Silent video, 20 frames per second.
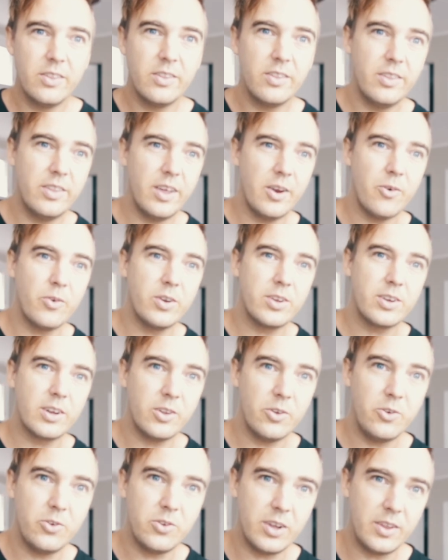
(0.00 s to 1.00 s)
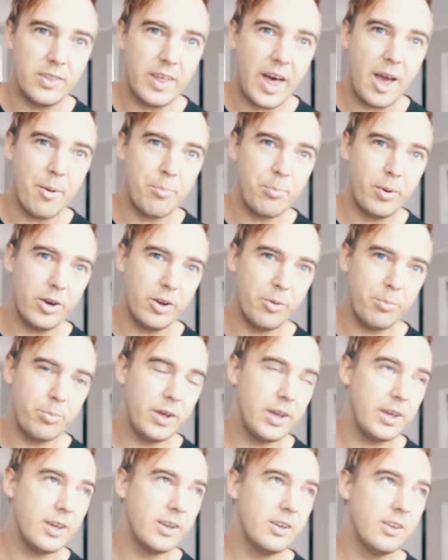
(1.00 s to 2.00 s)
they risk losing that by not
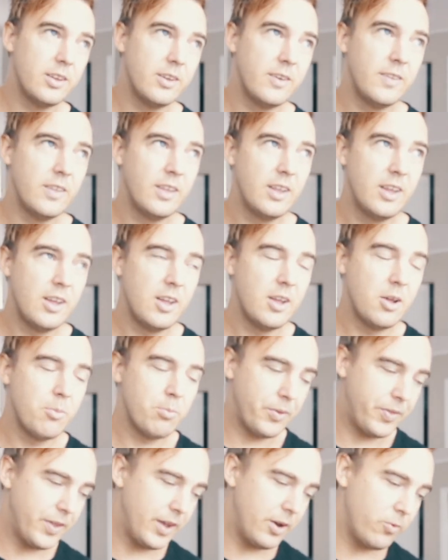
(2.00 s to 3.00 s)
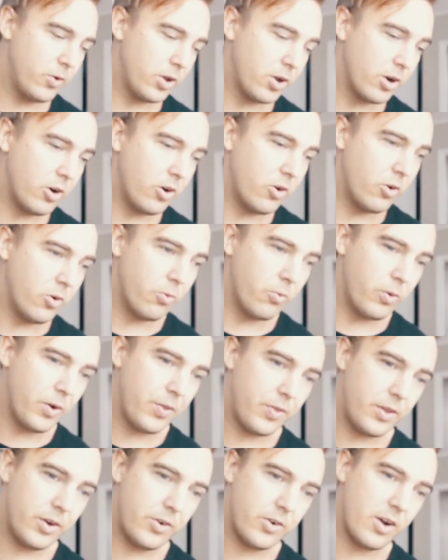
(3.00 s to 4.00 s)
paying. But then we go
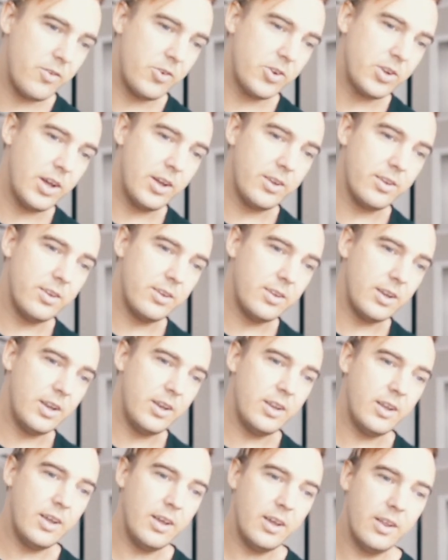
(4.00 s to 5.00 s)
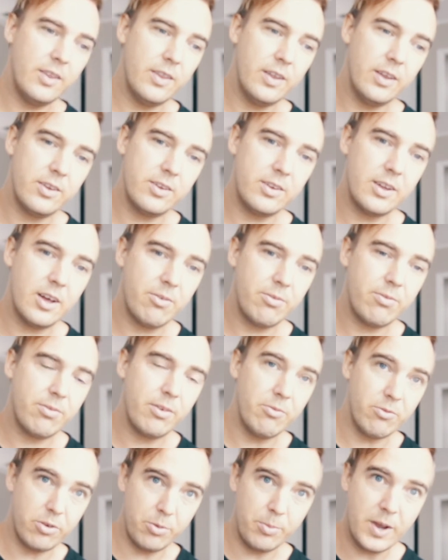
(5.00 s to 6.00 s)
with the driver's license and the stuff
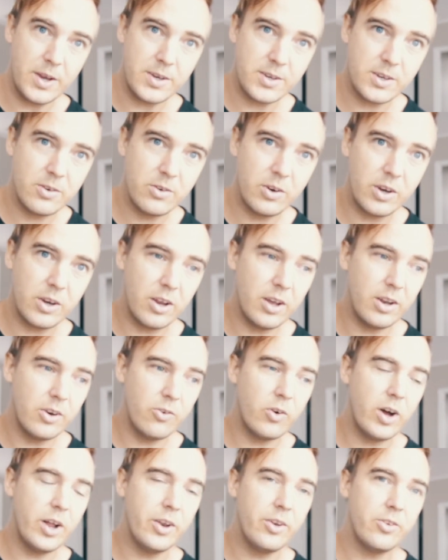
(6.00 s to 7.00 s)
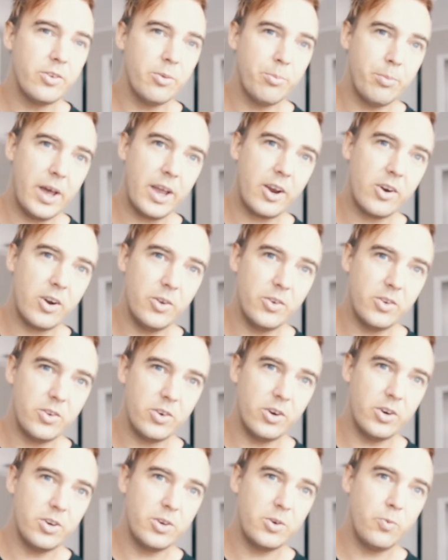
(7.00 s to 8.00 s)
information and run some background
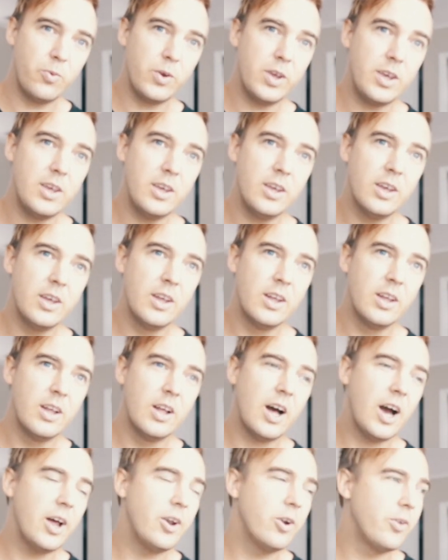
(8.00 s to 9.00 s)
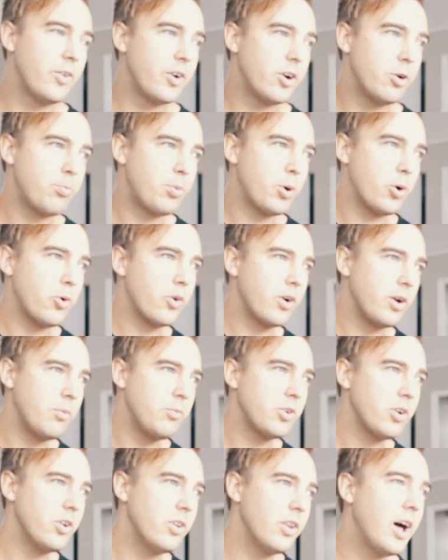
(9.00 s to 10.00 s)
search. I know there are
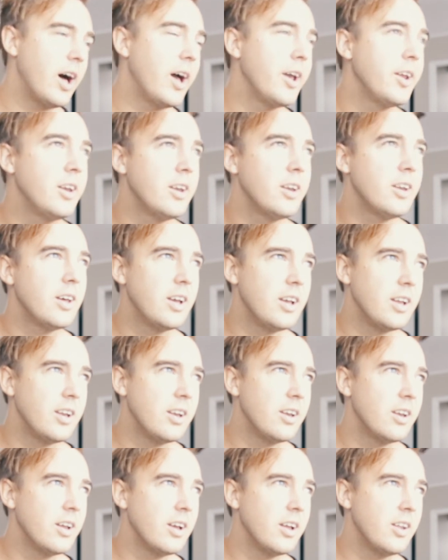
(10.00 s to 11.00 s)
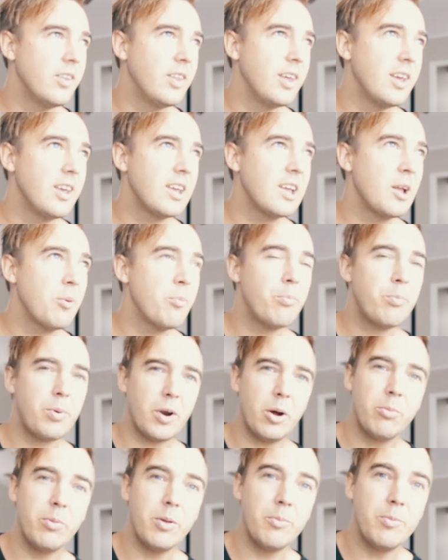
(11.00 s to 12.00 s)
programs online and they can
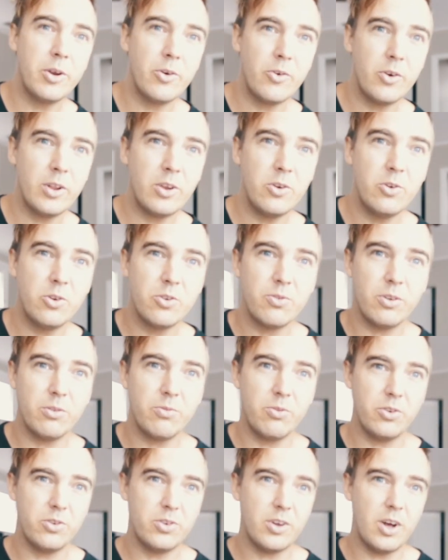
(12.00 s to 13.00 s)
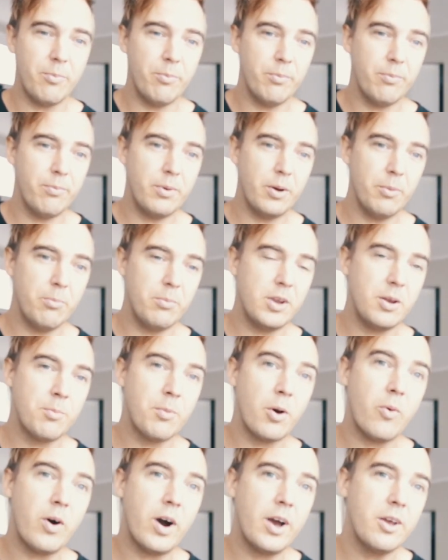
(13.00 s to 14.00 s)
probably be really useful for some, but me and my
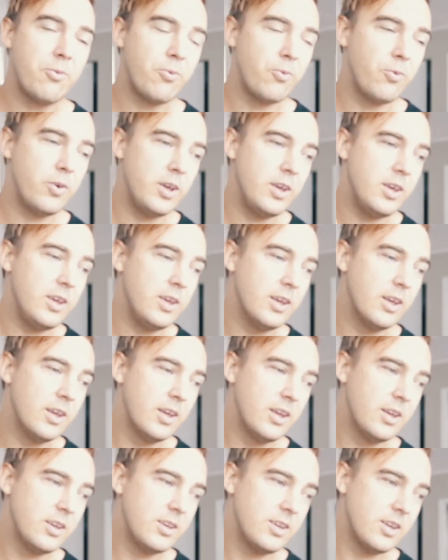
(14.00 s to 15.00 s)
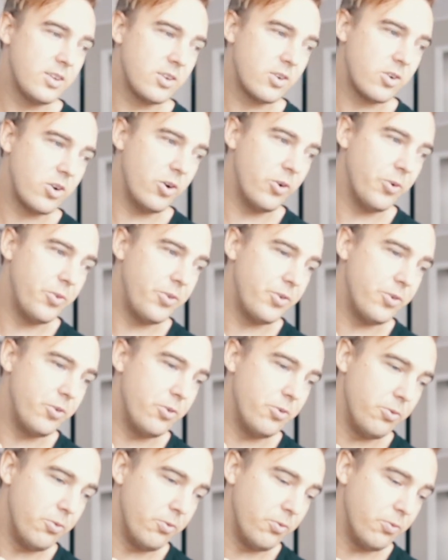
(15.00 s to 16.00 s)
wife, we just go
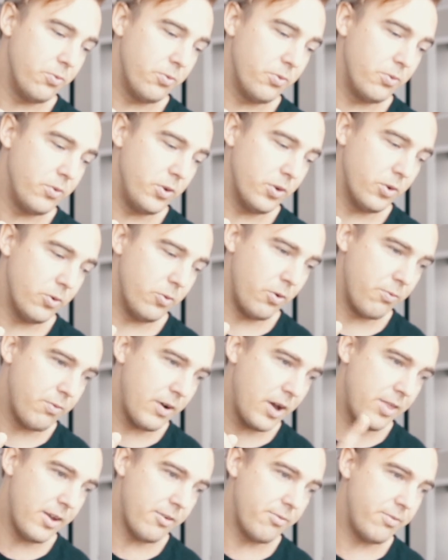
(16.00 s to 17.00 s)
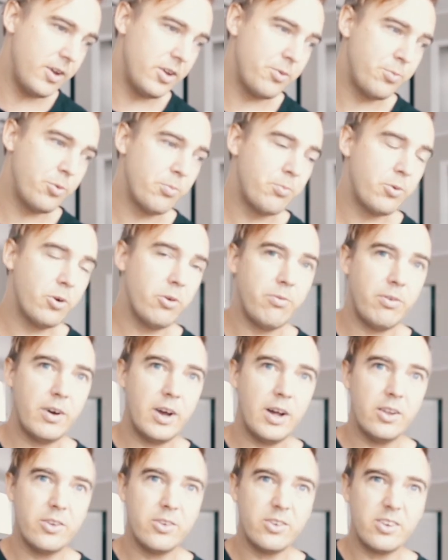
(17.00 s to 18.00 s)
through, we find their Facebook
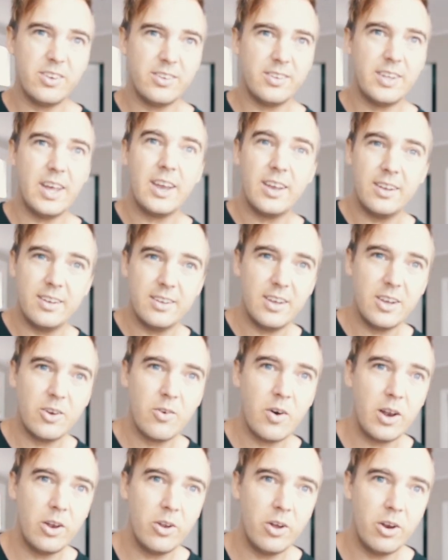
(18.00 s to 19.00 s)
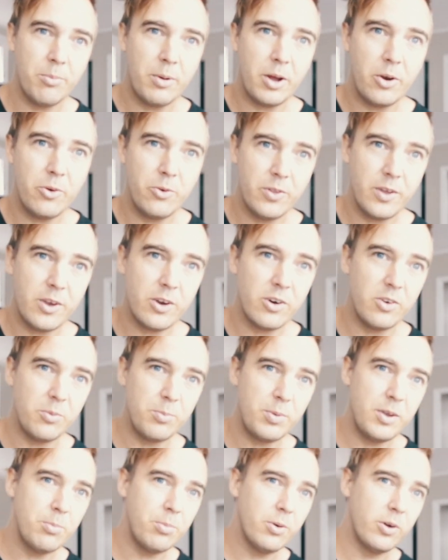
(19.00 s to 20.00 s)
profiles, because that can say quite a lot about who they are as
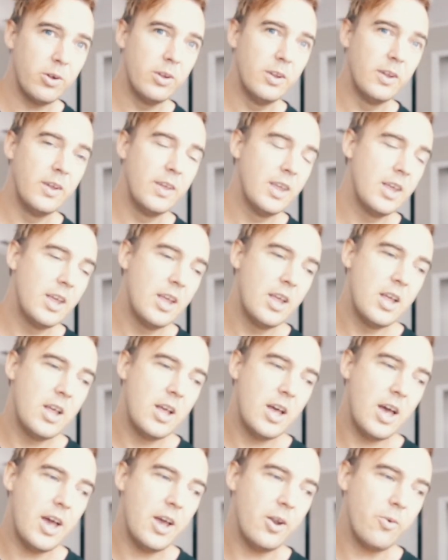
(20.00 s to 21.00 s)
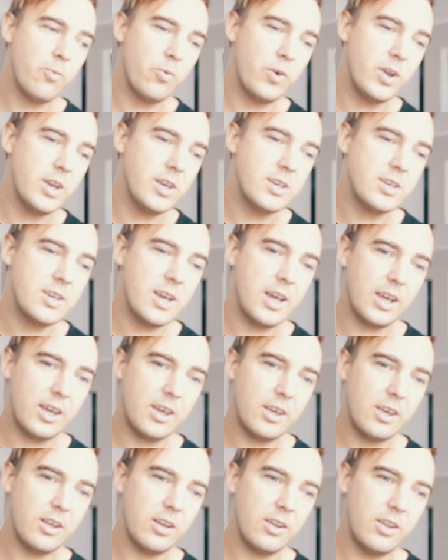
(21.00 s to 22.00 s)
people, and we
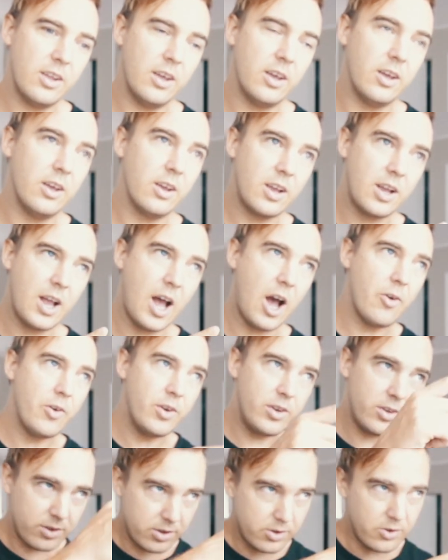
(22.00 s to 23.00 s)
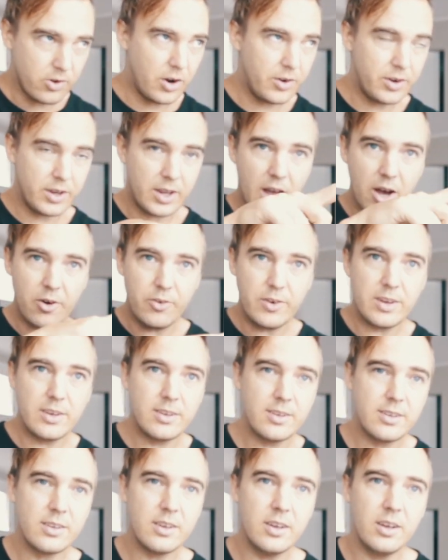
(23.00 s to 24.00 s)
check the surrounding
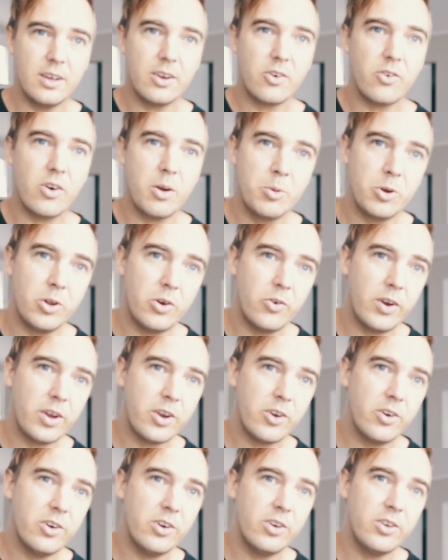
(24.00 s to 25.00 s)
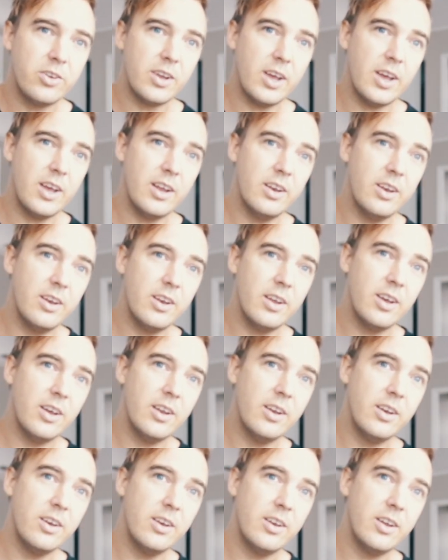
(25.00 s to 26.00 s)
counties, criminal records
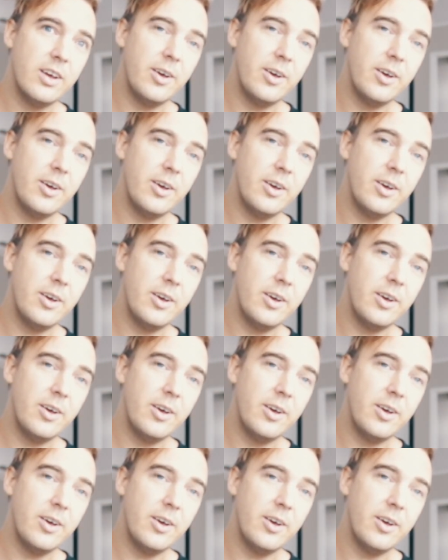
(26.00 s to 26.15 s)
and